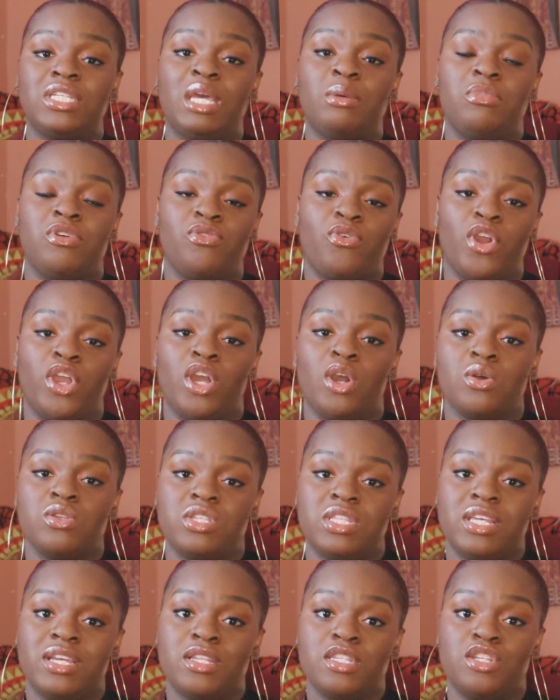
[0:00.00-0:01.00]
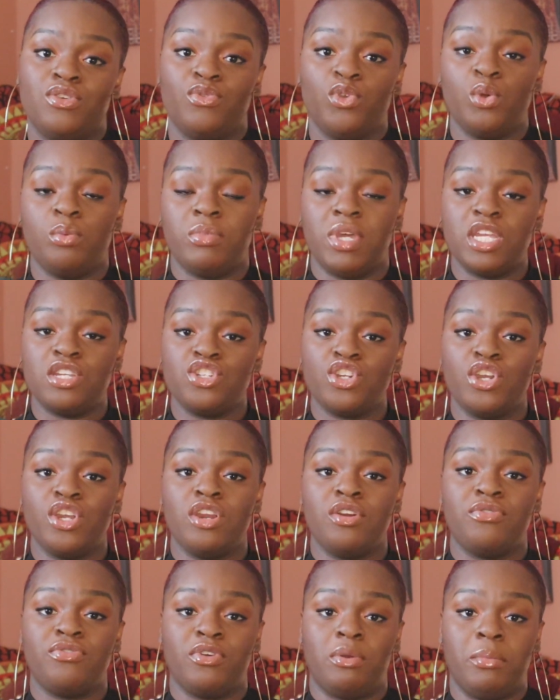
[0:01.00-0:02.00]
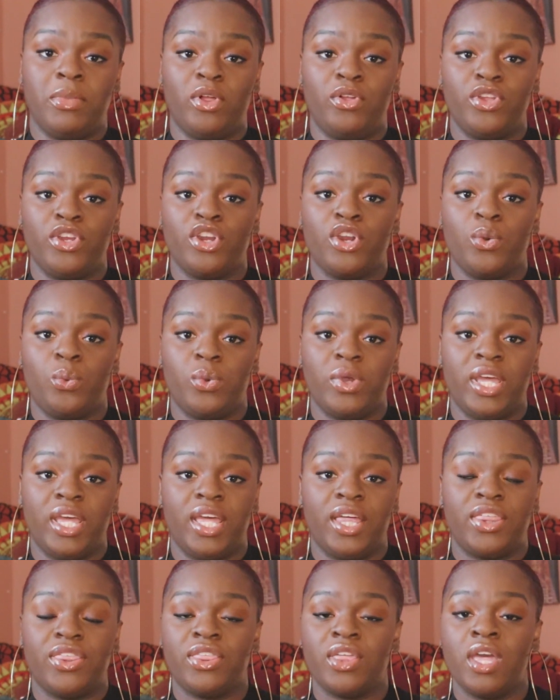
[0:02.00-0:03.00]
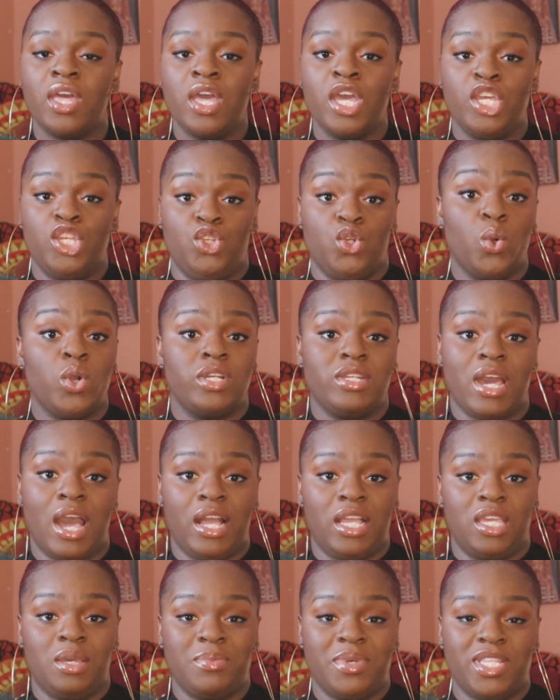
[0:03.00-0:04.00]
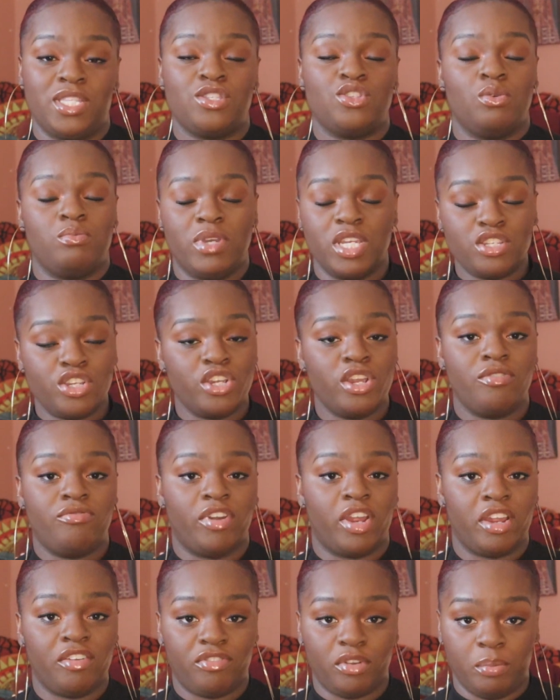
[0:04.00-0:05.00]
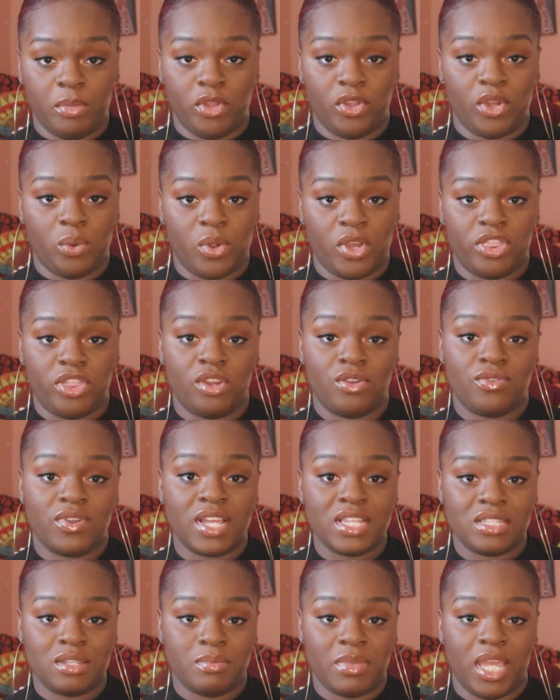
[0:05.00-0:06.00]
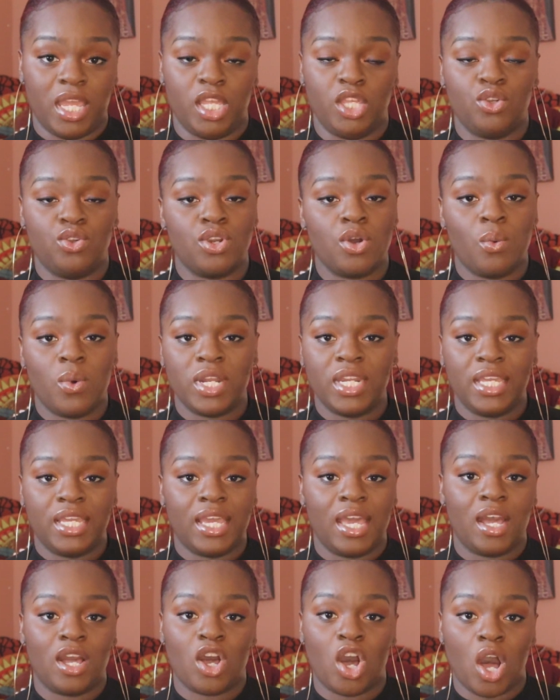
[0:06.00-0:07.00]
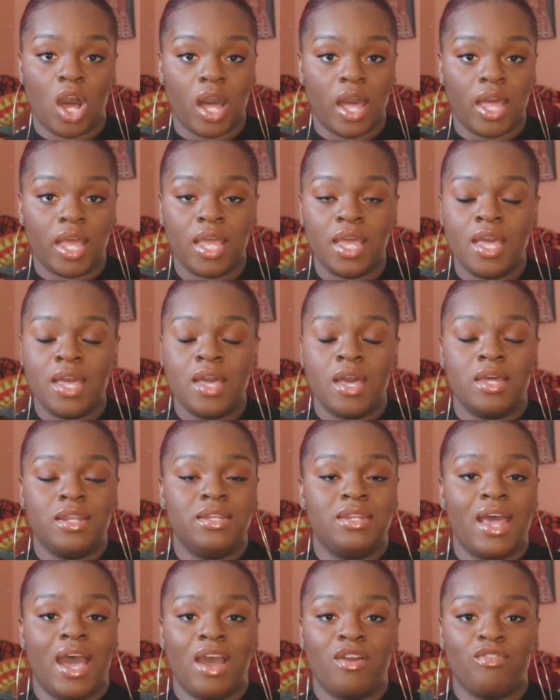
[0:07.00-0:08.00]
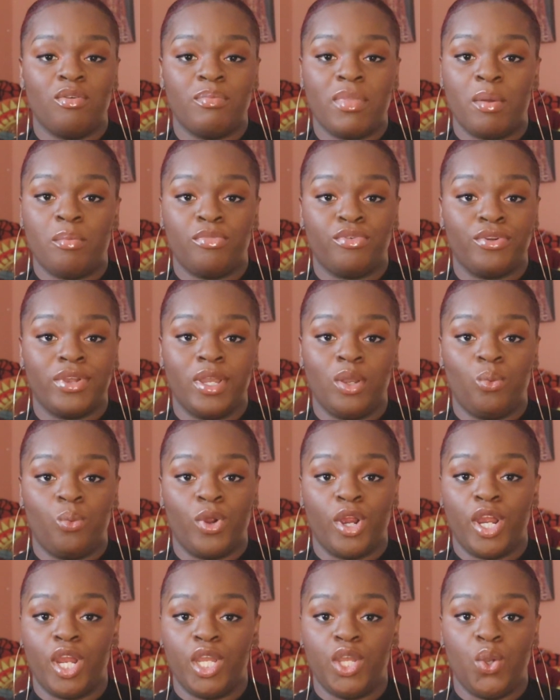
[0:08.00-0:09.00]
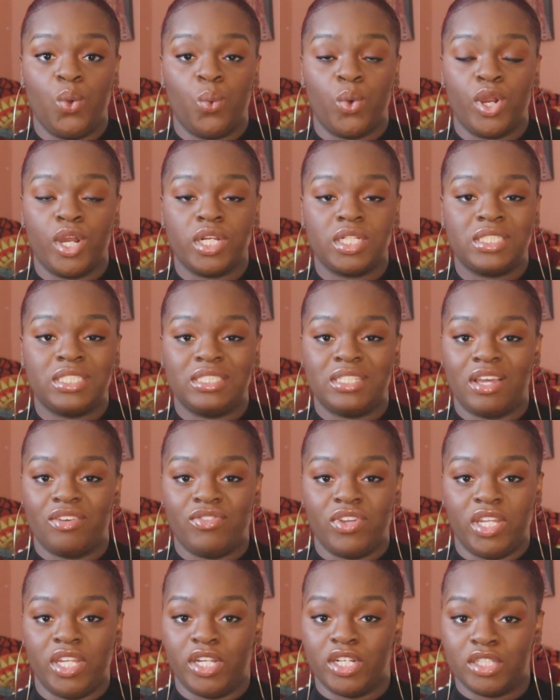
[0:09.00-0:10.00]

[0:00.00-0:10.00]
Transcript: say before you go to the interview, make sure you're familiar with your documents. So make sure you're very familiar with your resume. You don't want to get caught not remembering where you worked 7